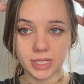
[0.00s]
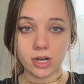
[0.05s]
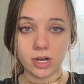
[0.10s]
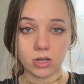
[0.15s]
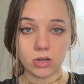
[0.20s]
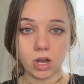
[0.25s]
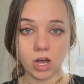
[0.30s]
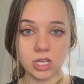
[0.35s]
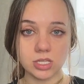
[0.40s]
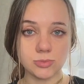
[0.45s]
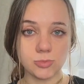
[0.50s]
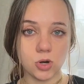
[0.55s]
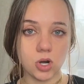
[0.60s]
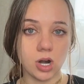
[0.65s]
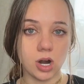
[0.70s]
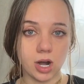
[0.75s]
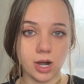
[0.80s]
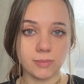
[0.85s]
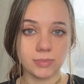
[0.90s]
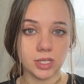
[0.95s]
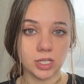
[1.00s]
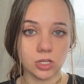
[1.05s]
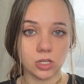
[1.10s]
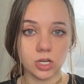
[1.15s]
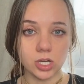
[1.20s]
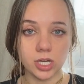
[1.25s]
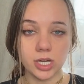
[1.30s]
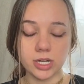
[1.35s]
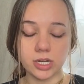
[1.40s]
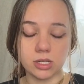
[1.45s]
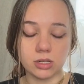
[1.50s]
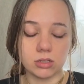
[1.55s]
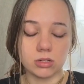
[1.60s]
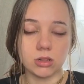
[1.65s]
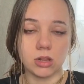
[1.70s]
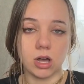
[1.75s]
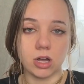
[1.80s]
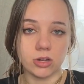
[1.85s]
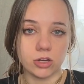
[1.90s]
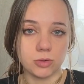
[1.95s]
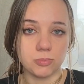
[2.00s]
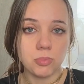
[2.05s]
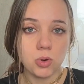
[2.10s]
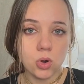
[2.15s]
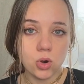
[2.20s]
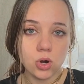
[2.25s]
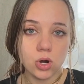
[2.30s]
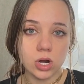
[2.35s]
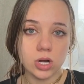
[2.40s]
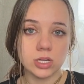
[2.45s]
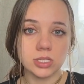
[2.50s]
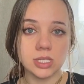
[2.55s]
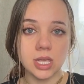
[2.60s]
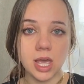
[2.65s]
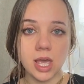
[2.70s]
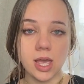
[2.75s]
it'll cause more harm than good. It'll clog your pores.